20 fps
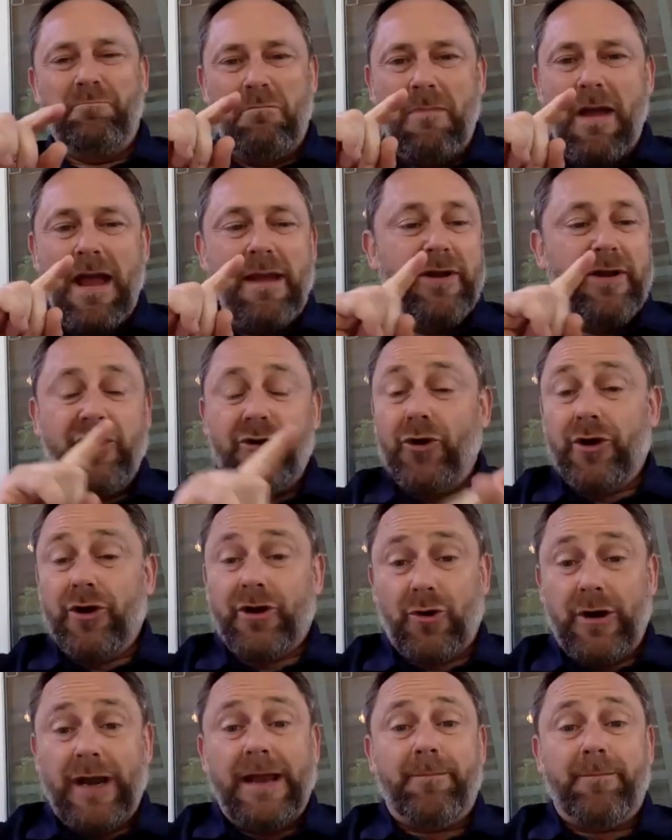Maybe you're
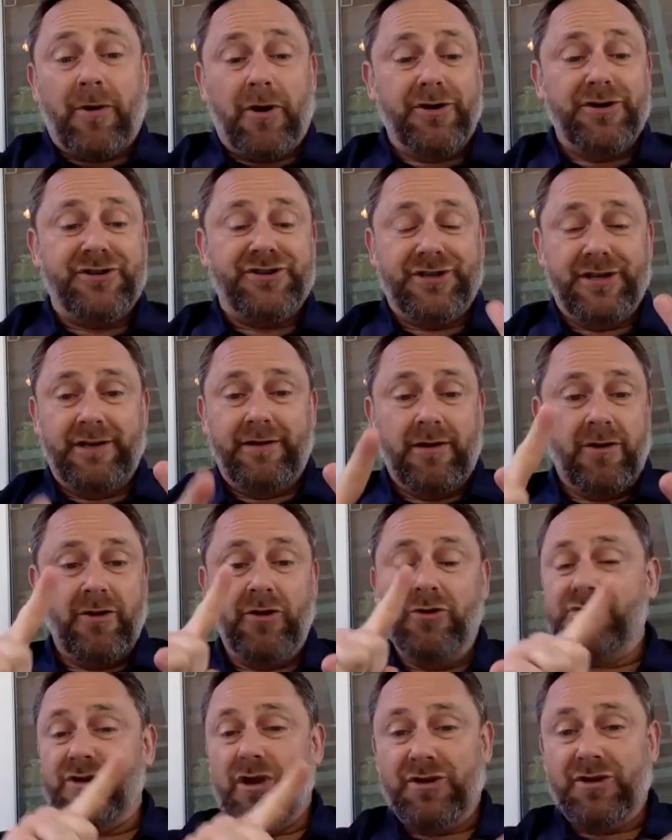a great person
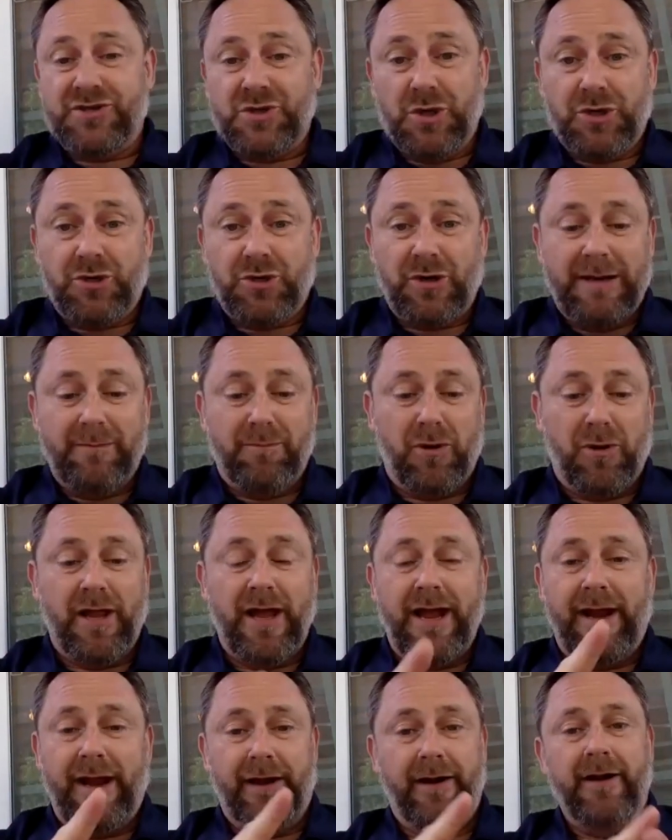who's also a great
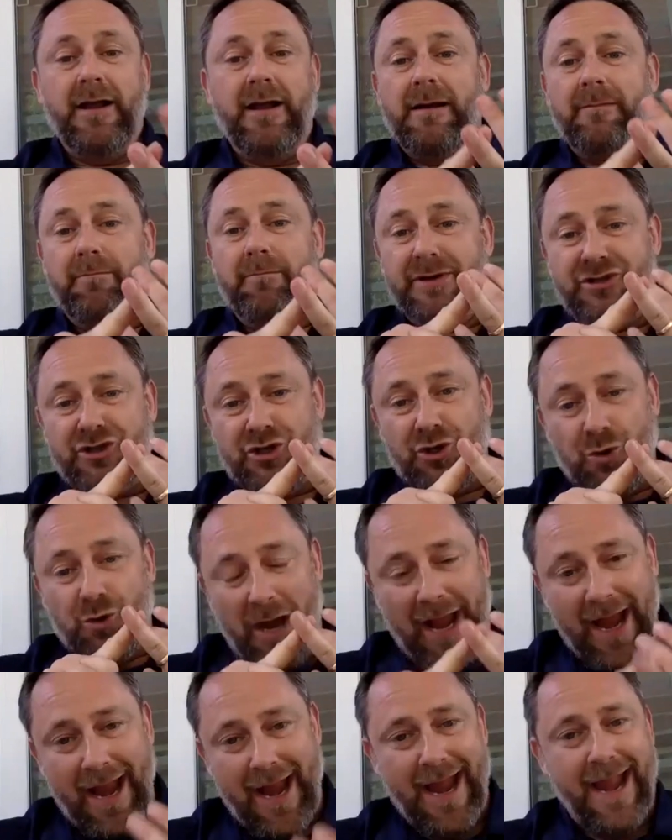player, but
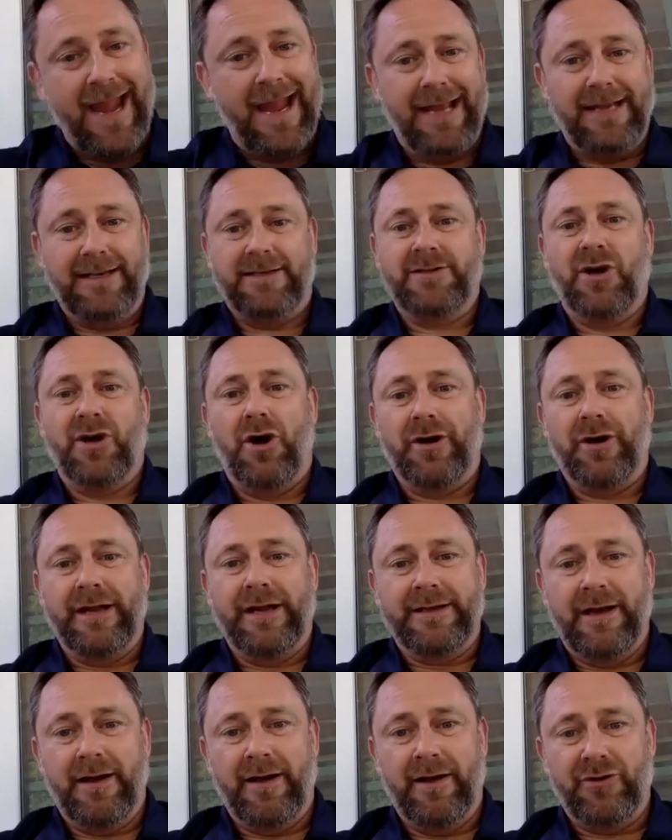you hate
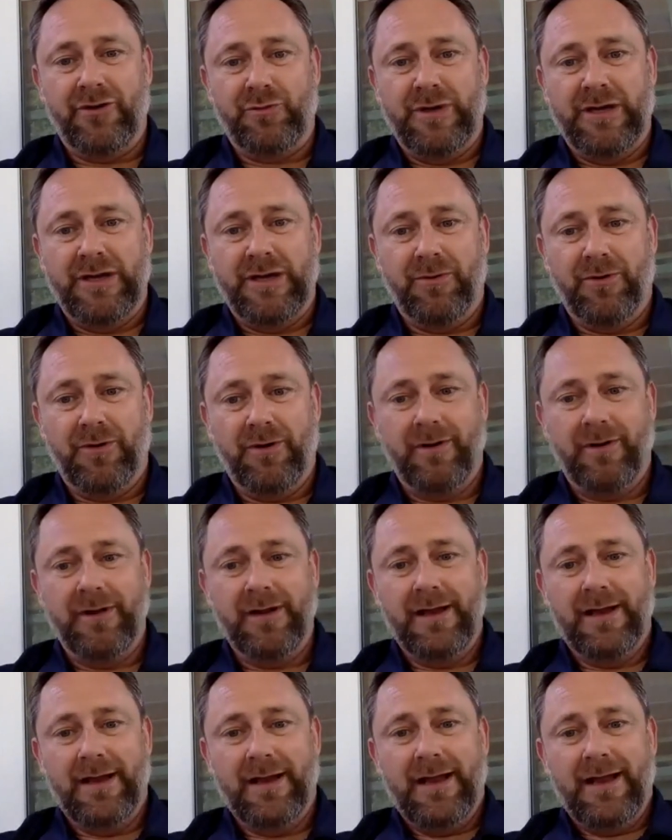talking to other people.
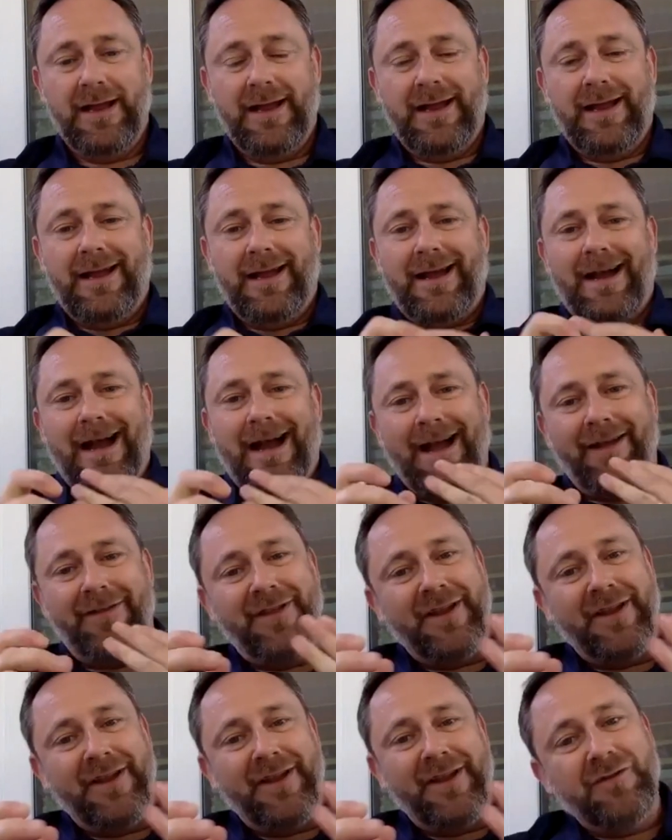I
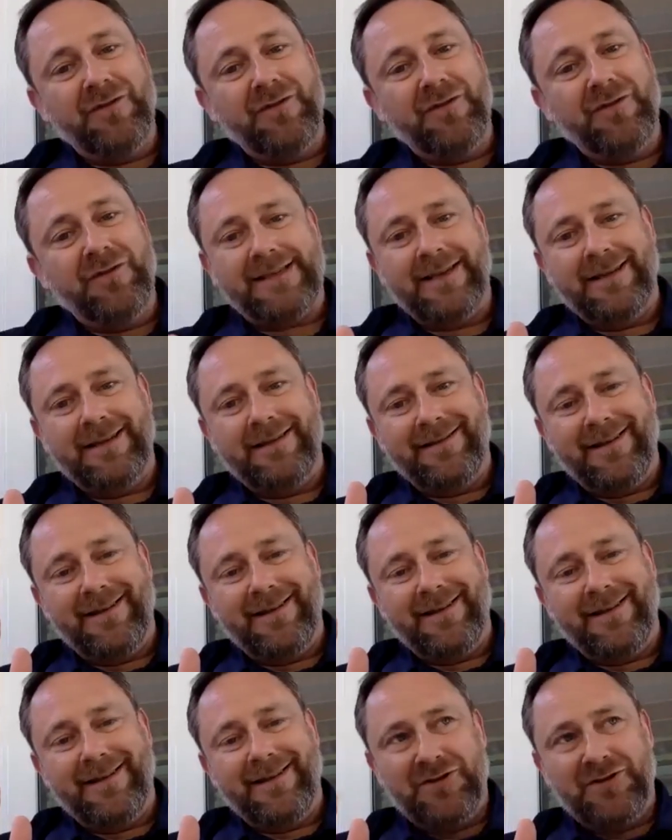think you've got to
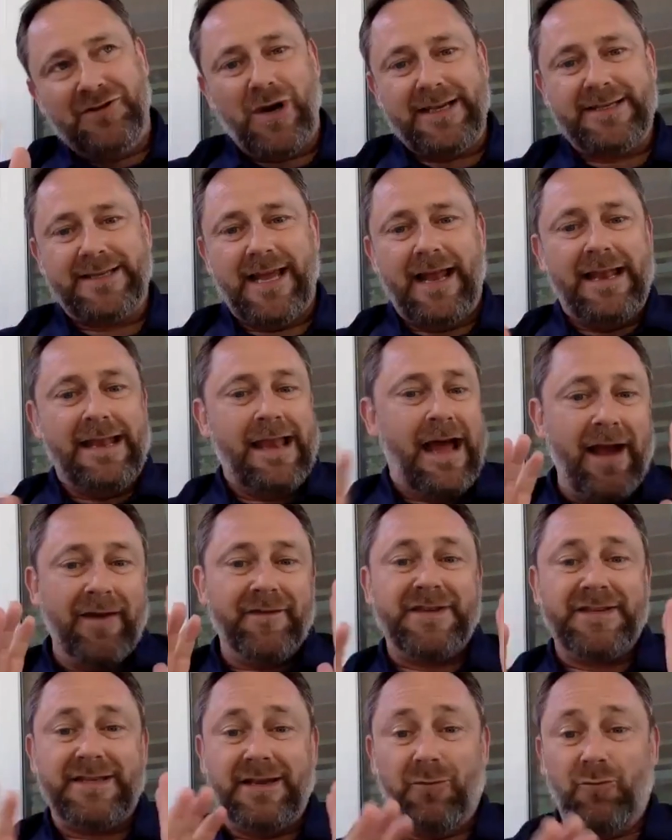address that. And
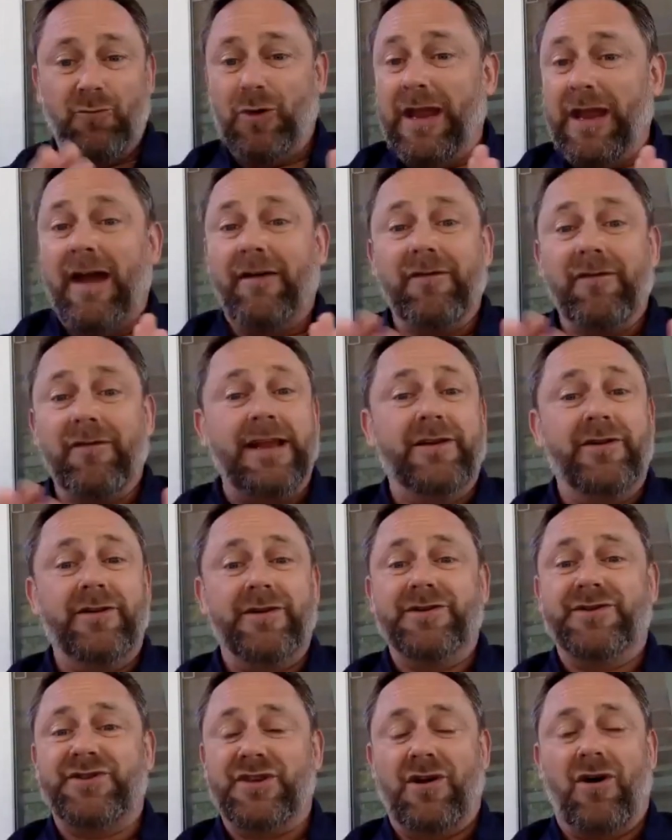I've seen, we have
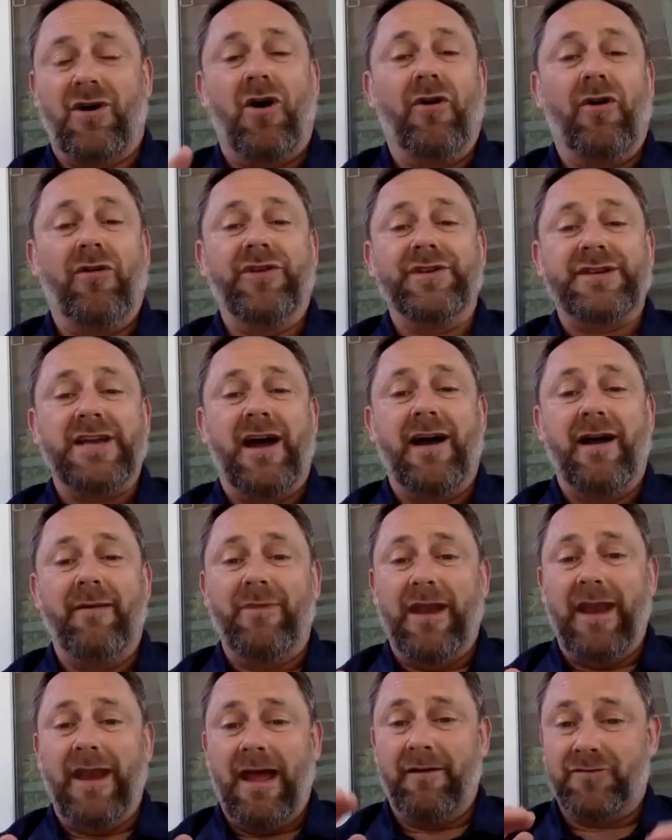leaders all the time
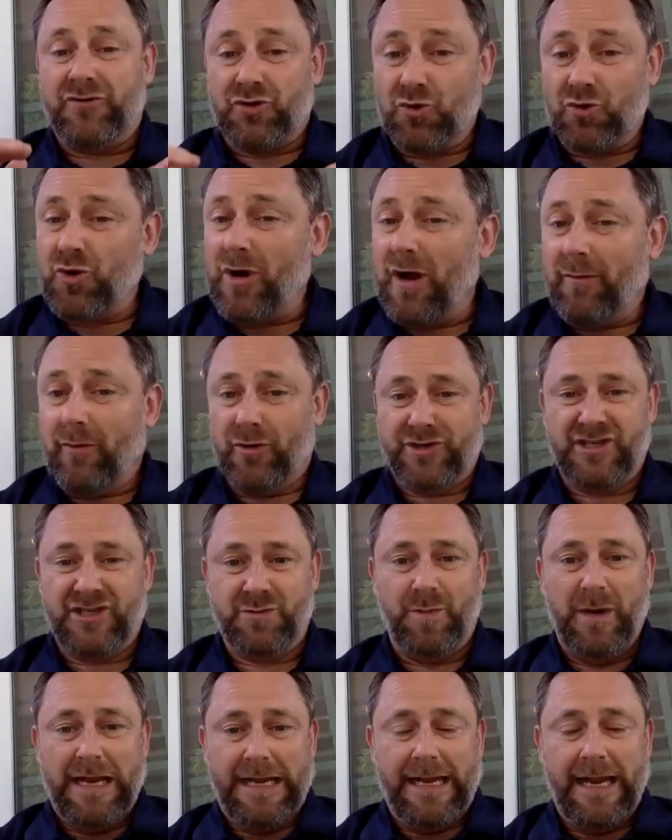that have trouble
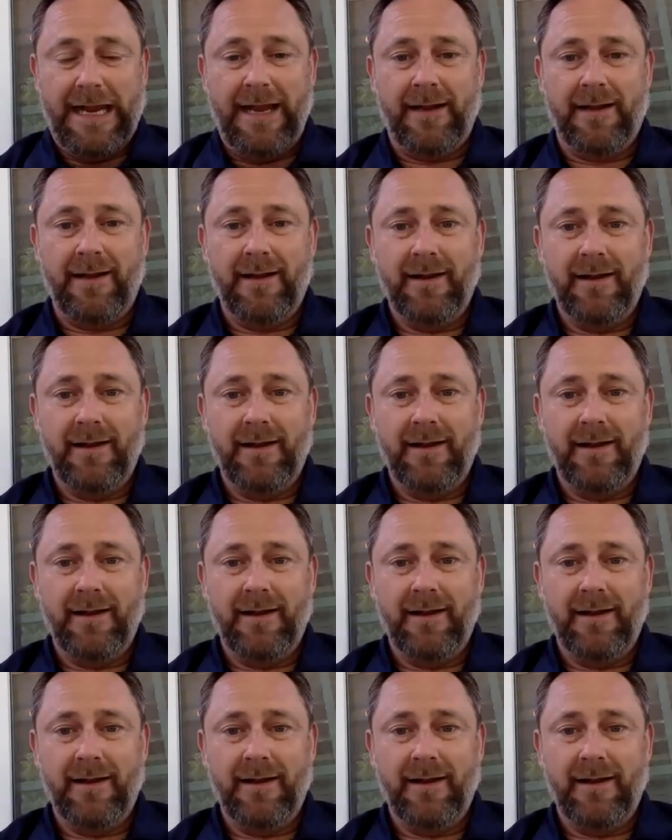speaking,